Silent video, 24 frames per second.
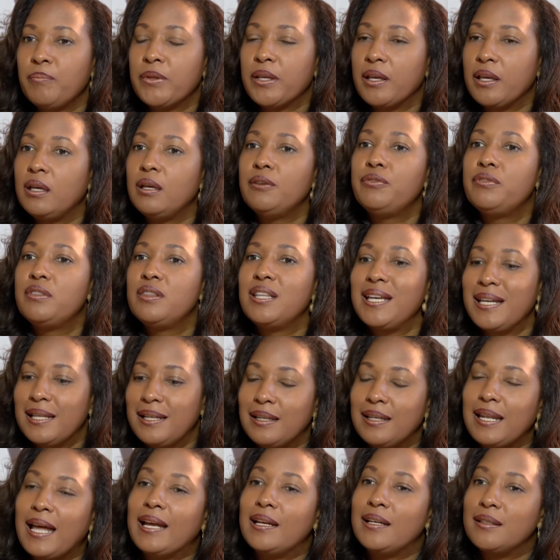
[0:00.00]
If they
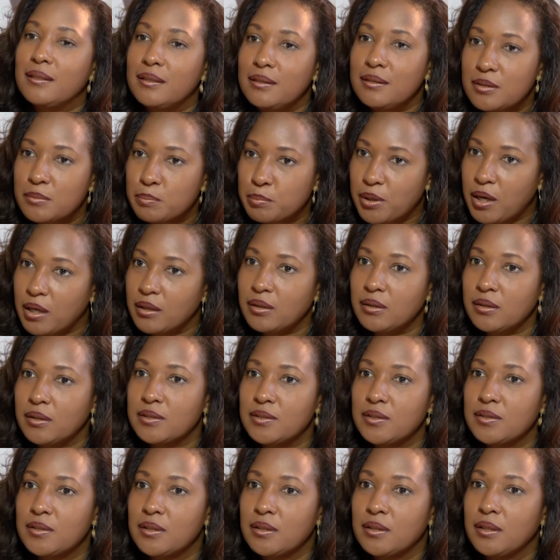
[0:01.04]
like these
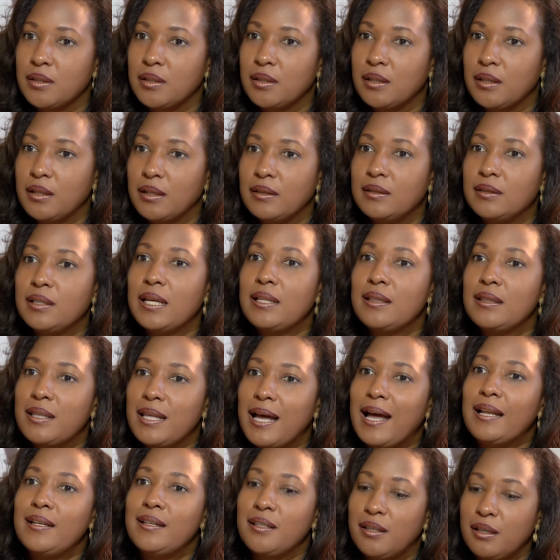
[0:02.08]
products, then
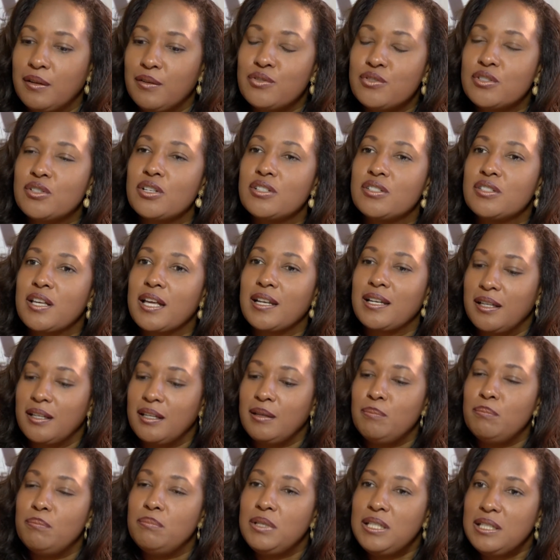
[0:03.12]
that gives us an
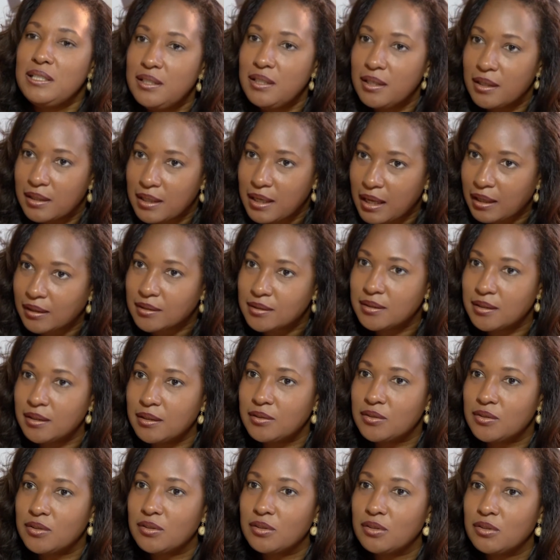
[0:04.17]
immediate
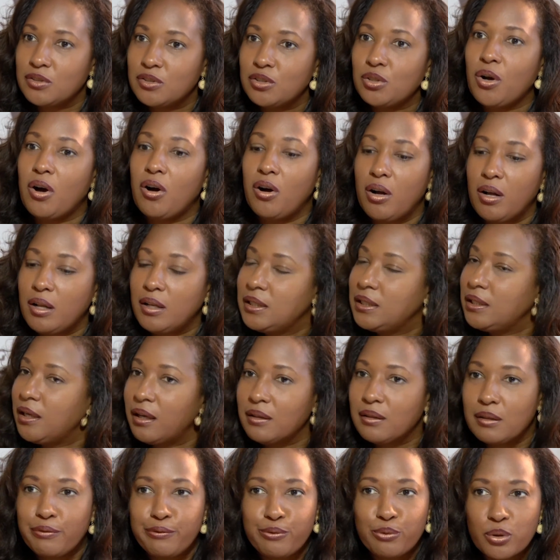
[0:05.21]
access to all the
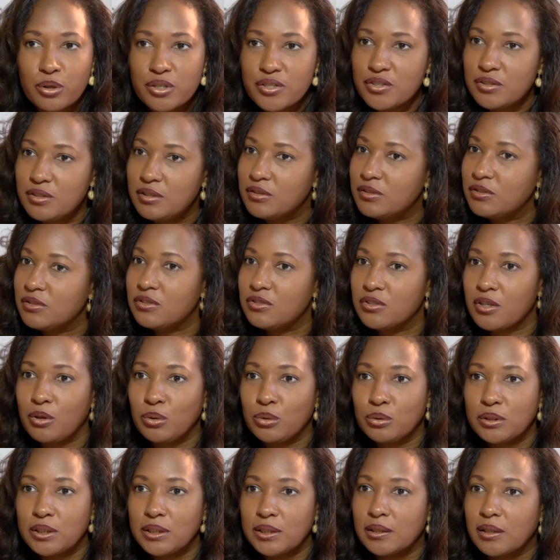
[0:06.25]
other Four Seasons
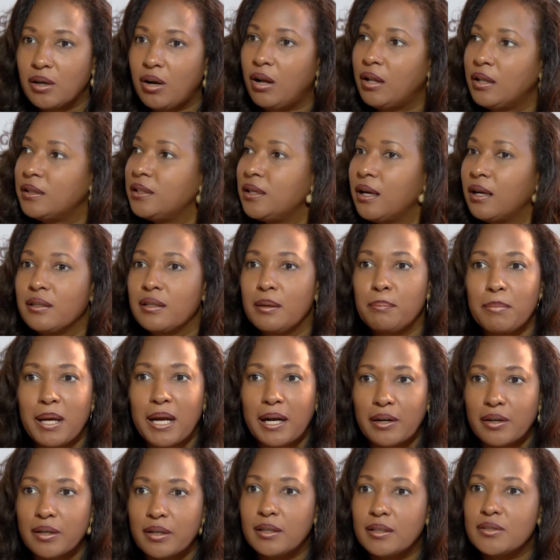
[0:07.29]
out there, all the other
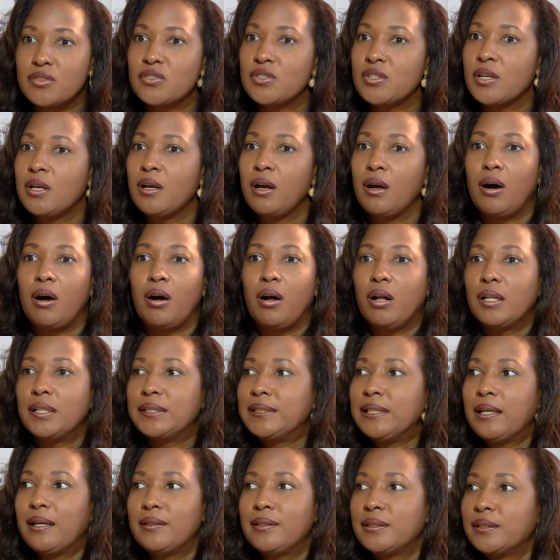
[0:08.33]
Marriotts, all
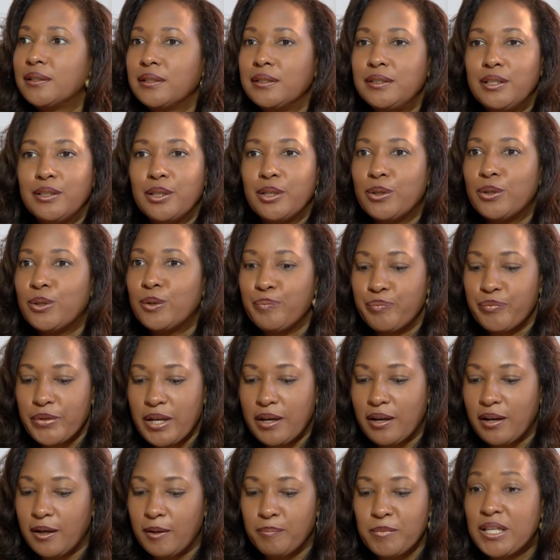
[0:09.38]
the other,
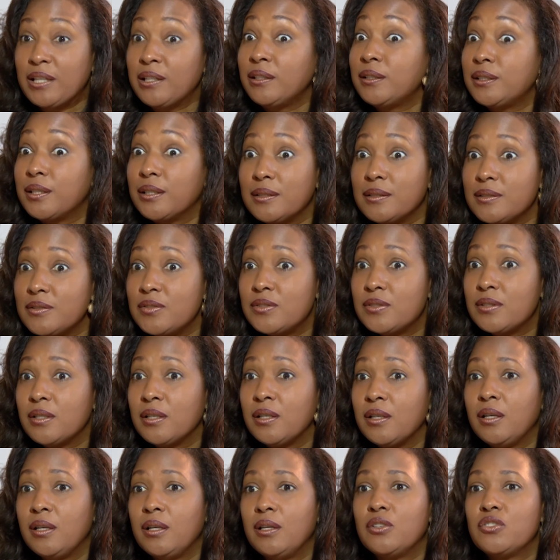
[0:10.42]
Hiltons.
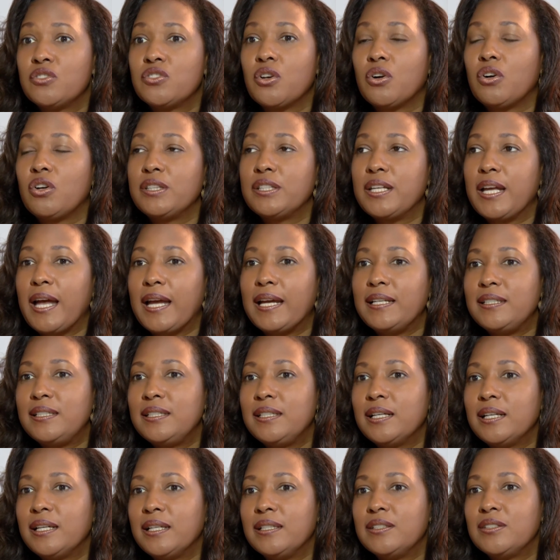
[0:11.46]
So the
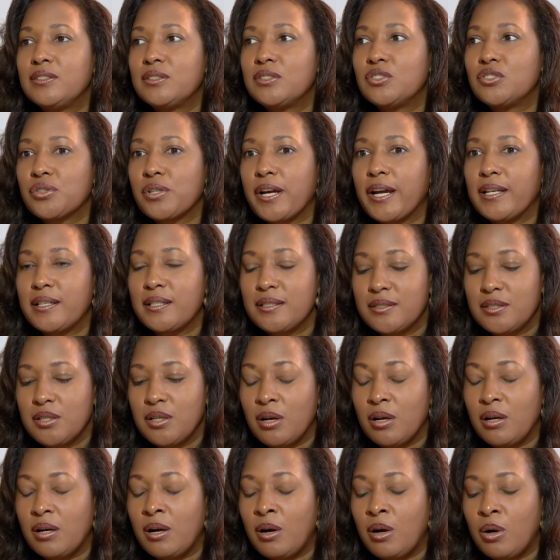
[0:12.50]
idea is to try to see
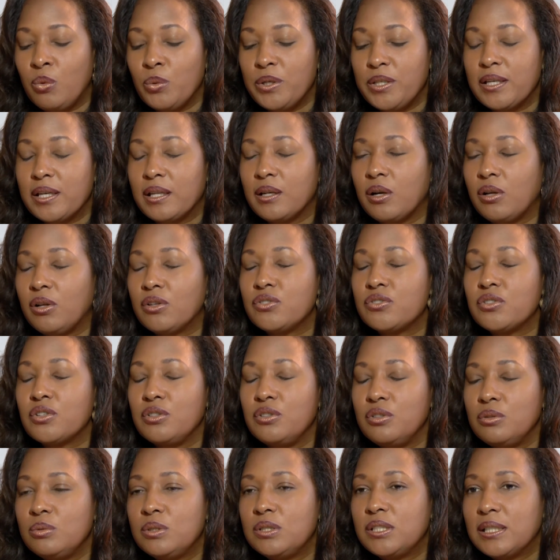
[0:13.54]
how we can also
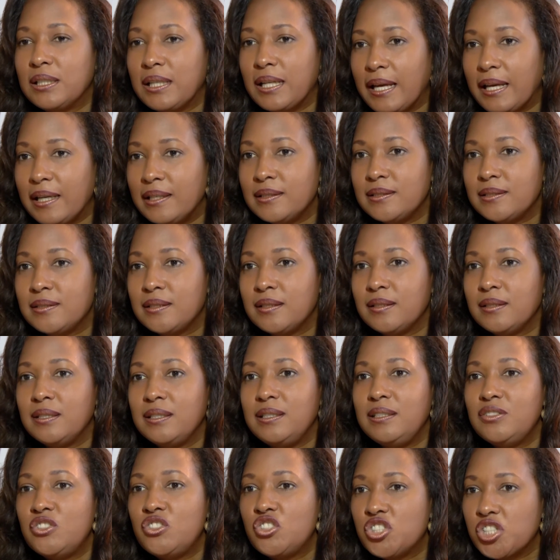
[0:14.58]
utilize
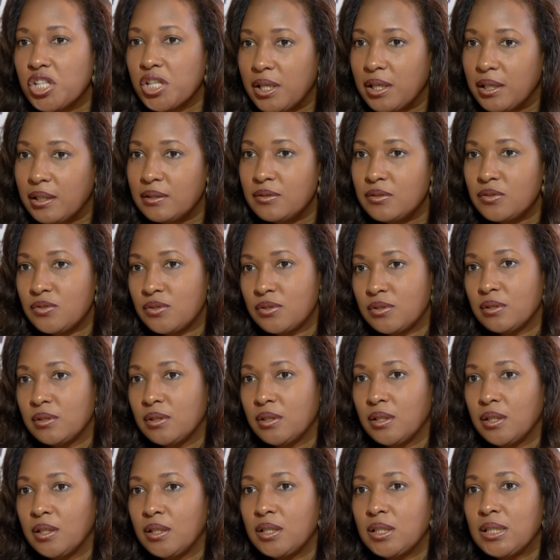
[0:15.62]
these chains
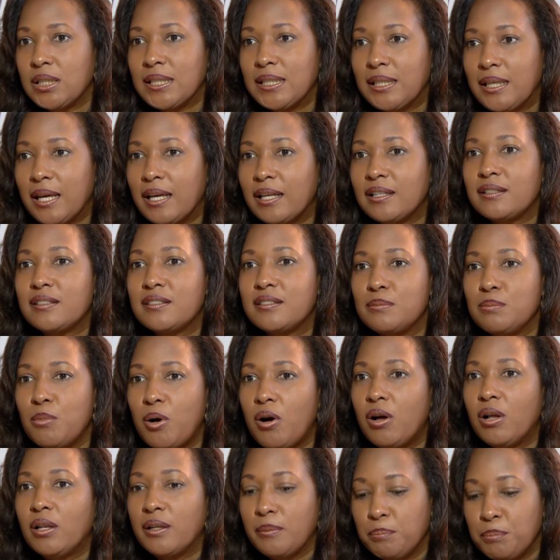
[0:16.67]
to get
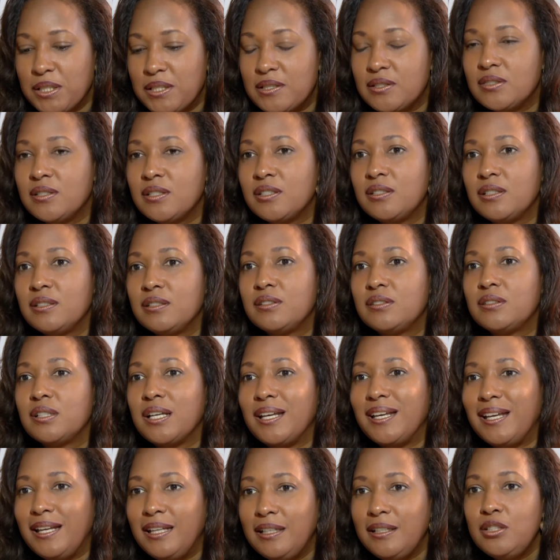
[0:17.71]
smaller businesses
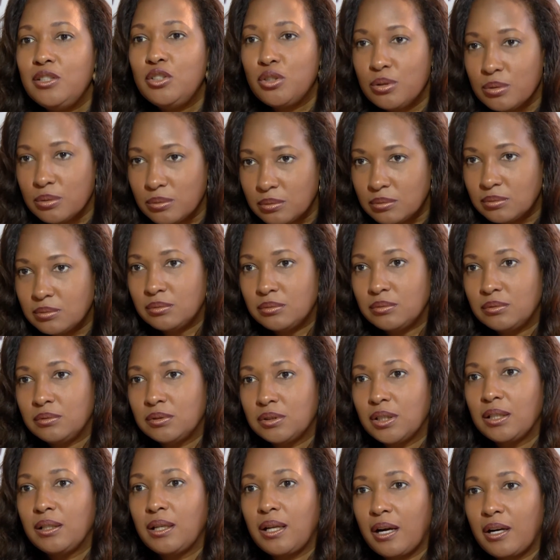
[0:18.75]
into
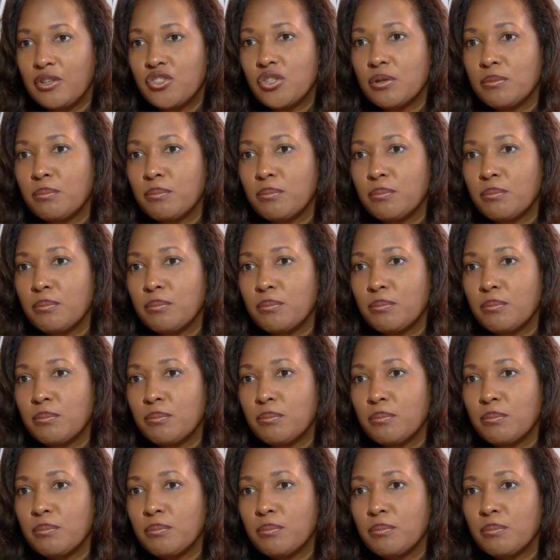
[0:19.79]
the larger